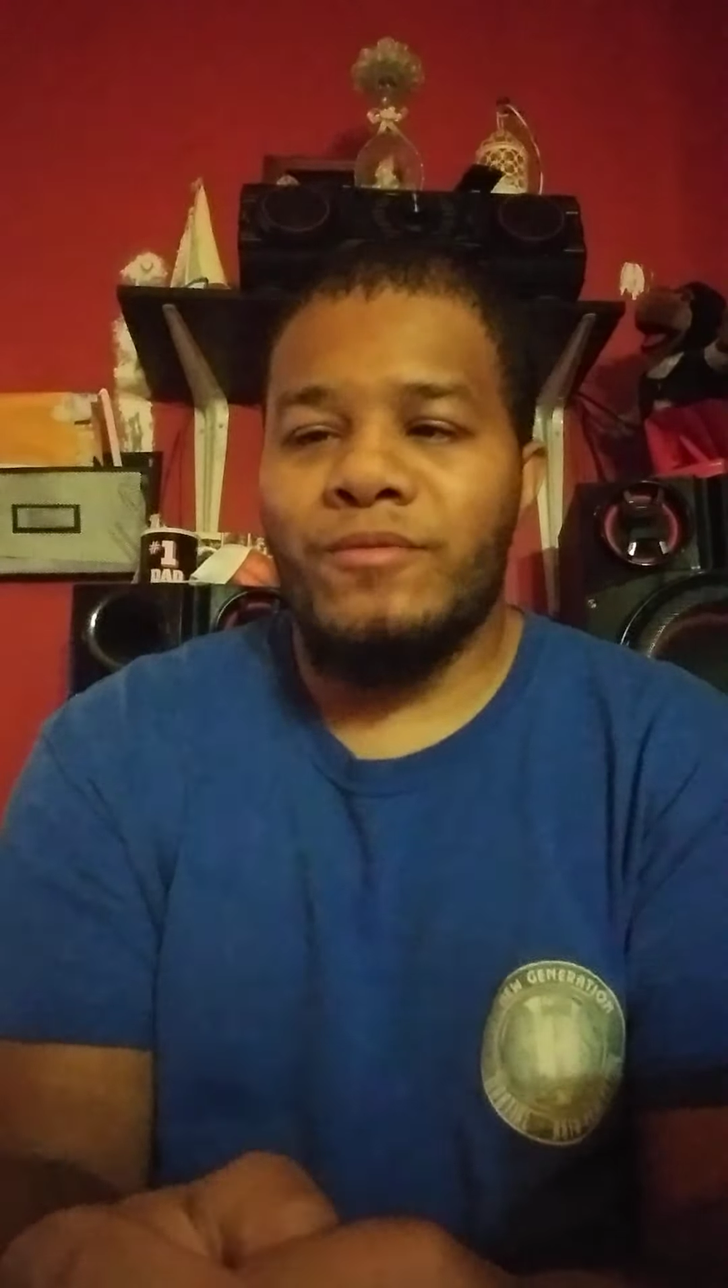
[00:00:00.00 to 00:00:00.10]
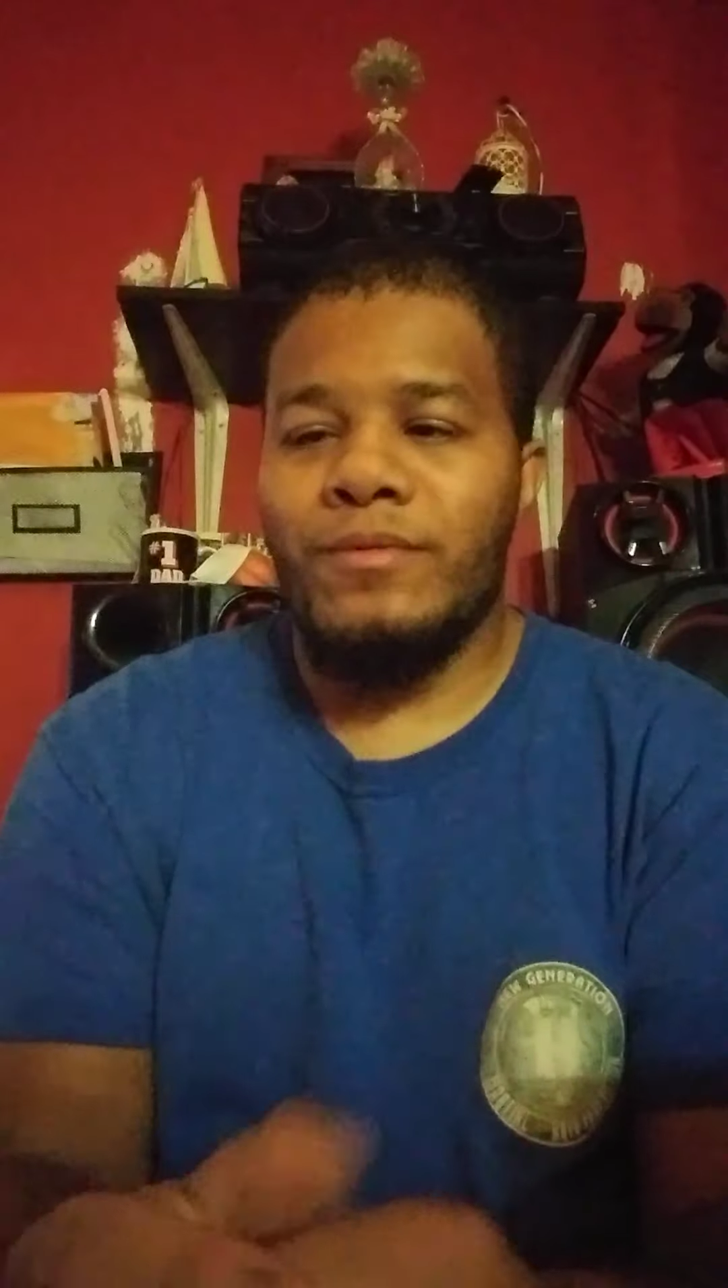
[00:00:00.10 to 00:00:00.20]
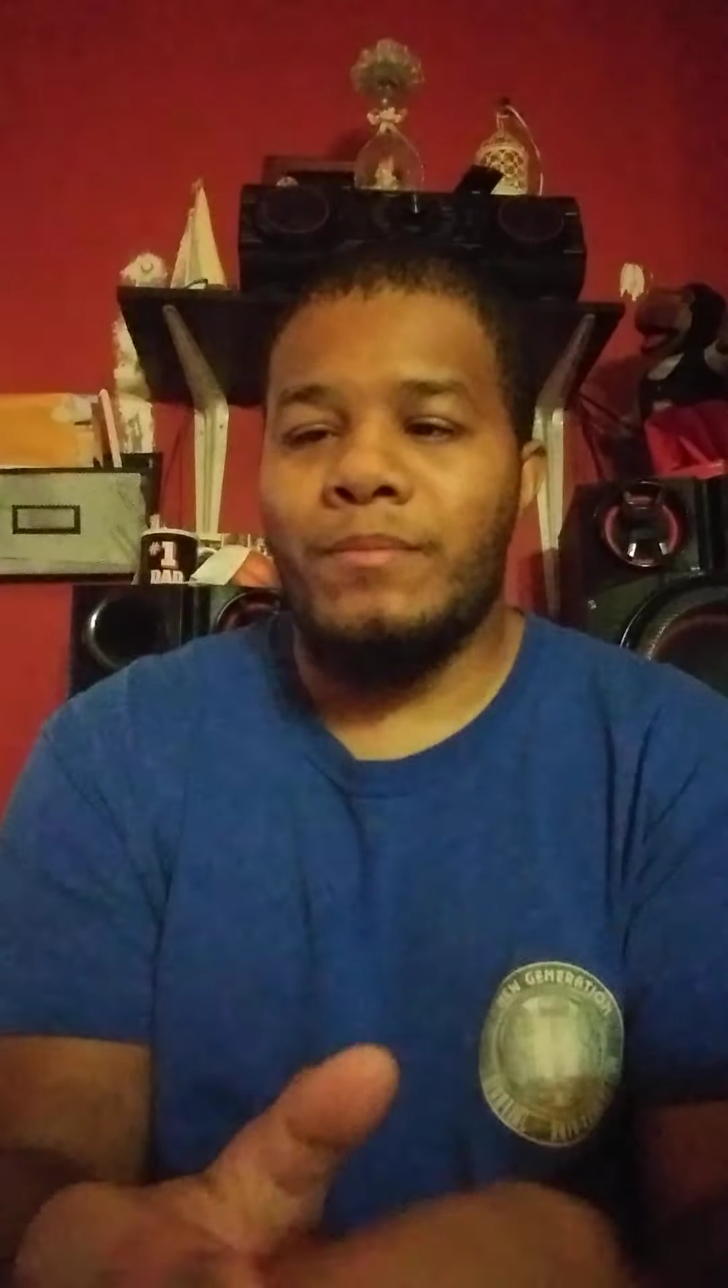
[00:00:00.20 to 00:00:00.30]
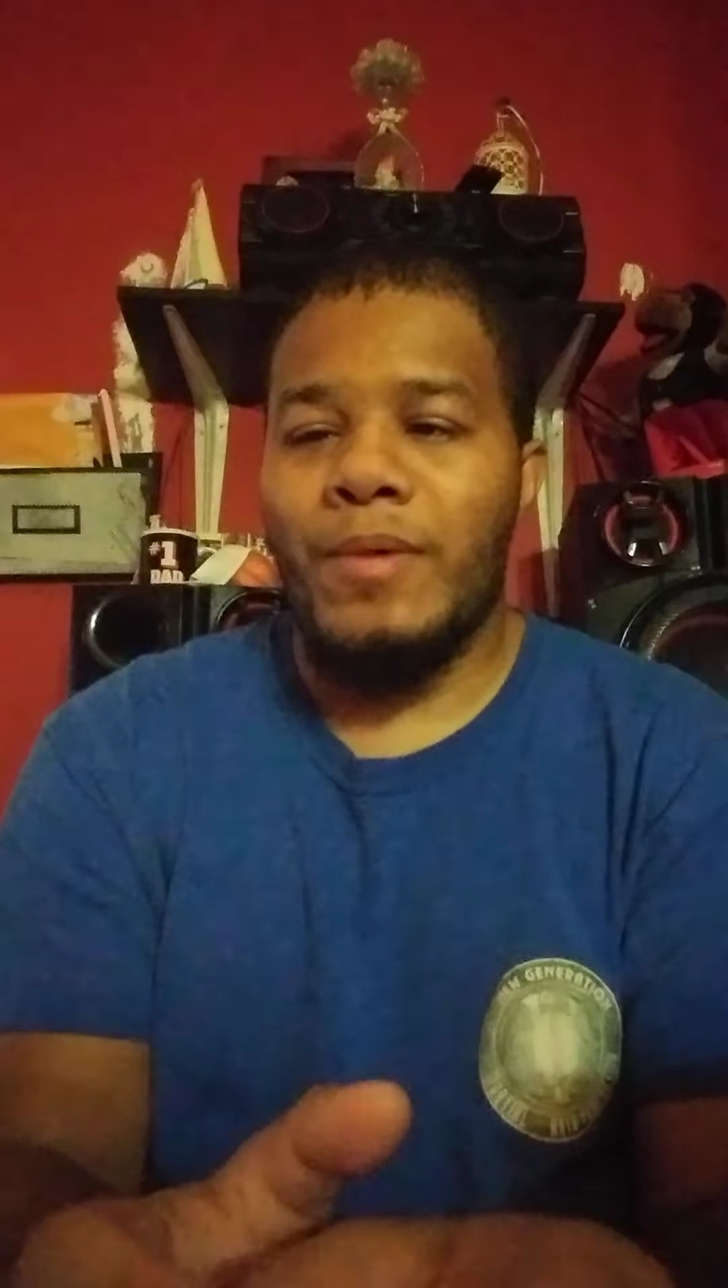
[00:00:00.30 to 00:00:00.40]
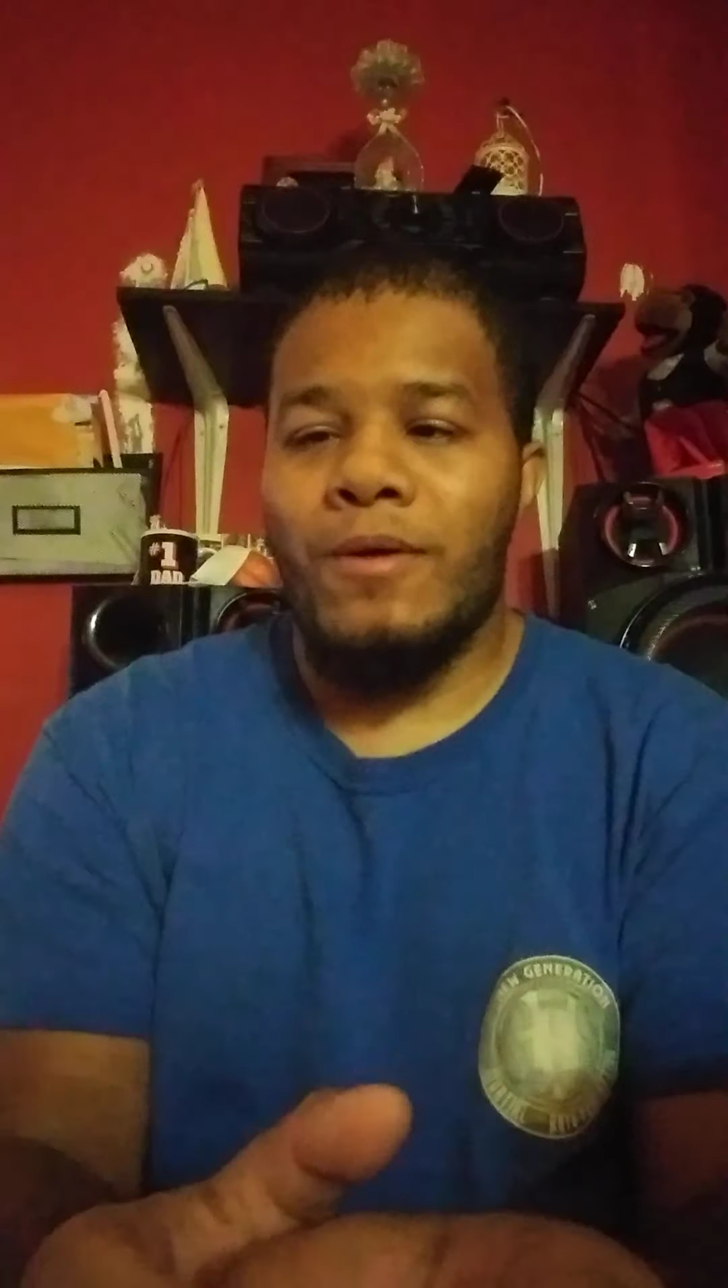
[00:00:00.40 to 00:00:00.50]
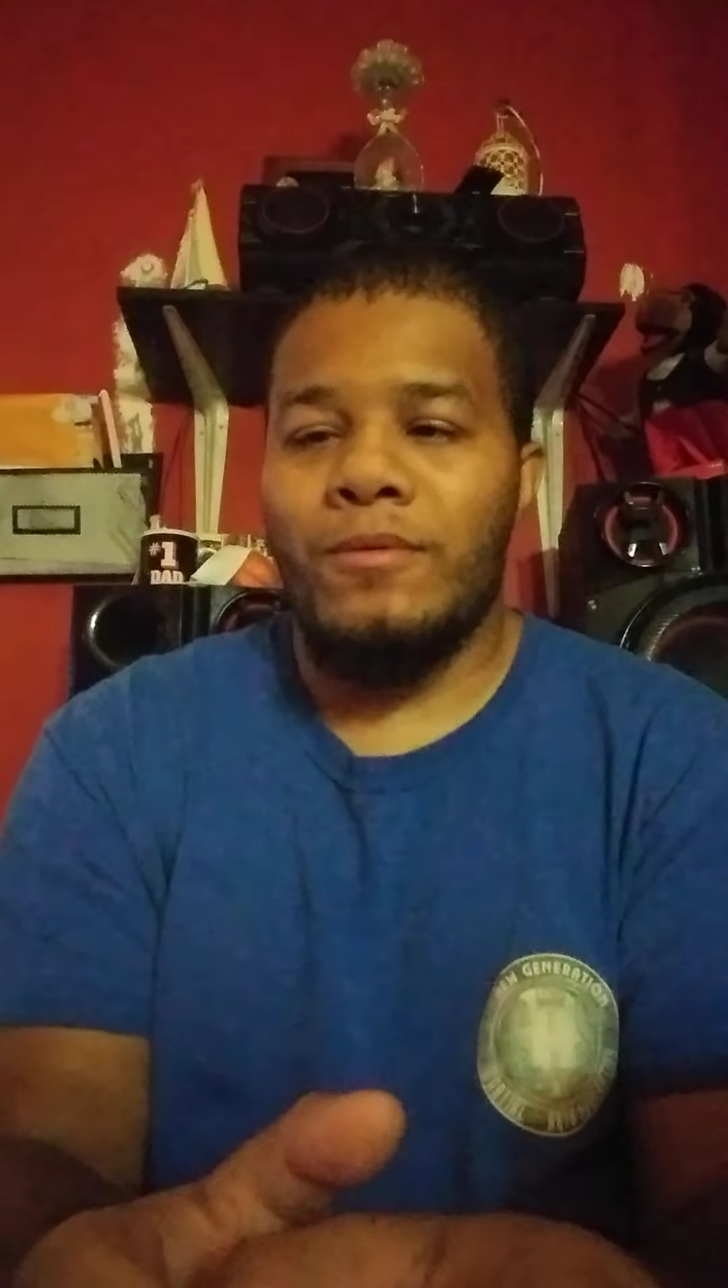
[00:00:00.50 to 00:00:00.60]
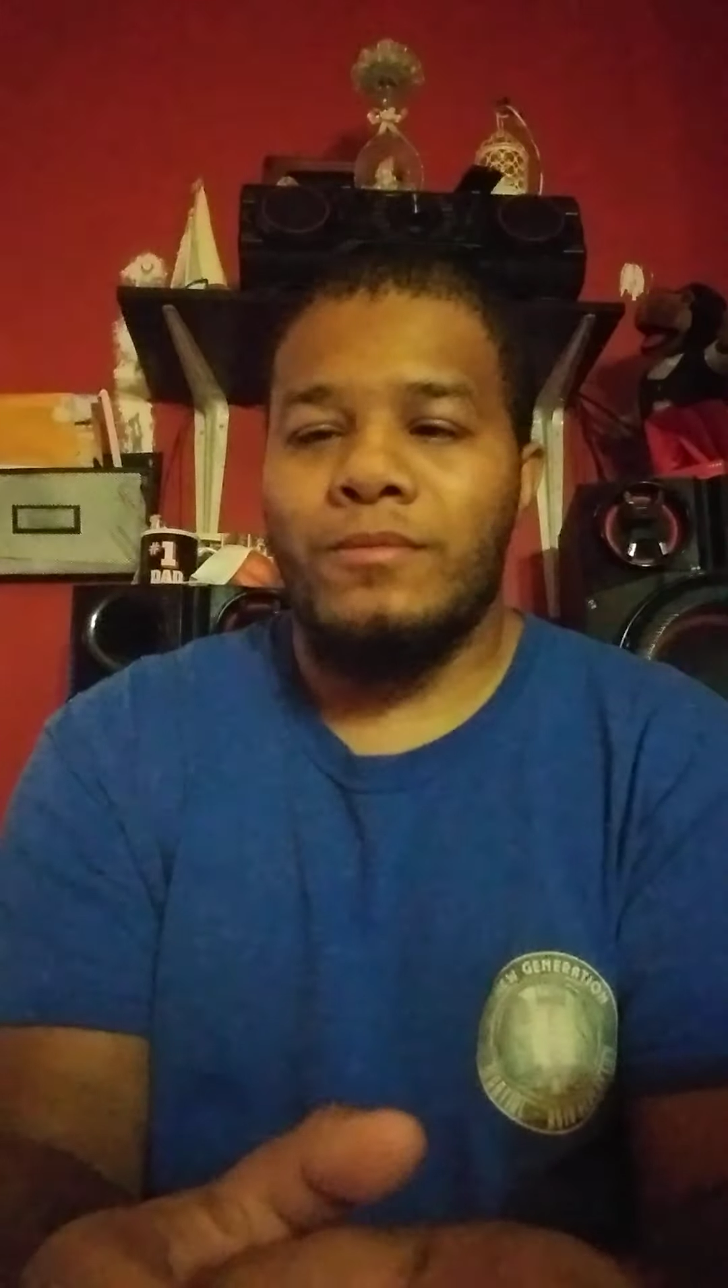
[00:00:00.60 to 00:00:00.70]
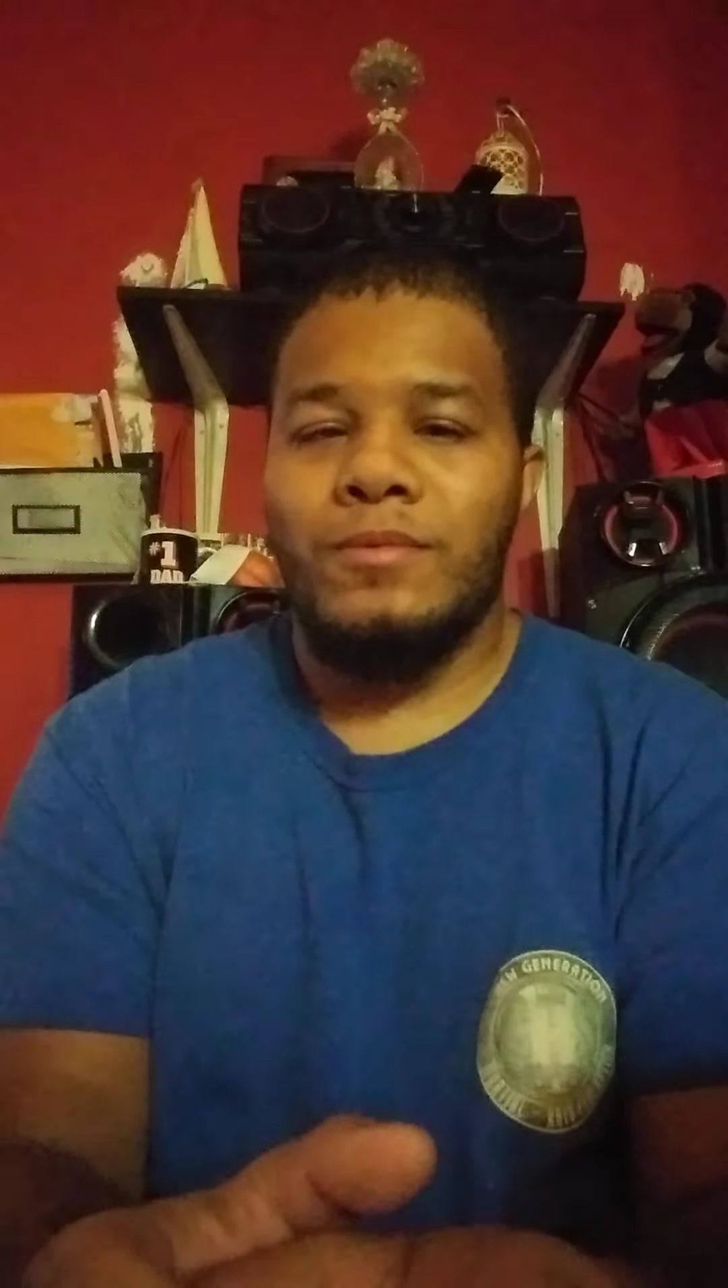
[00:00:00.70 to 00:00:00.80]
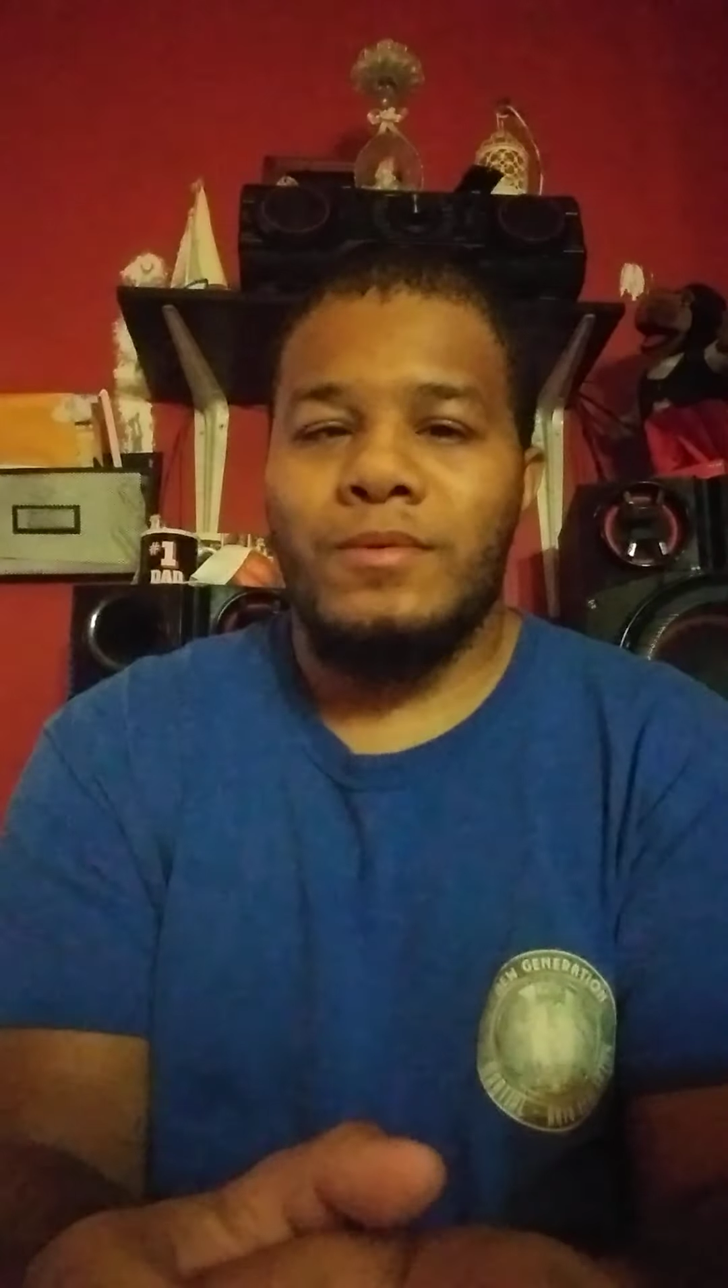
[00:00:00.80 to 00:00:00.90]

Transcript: from Bell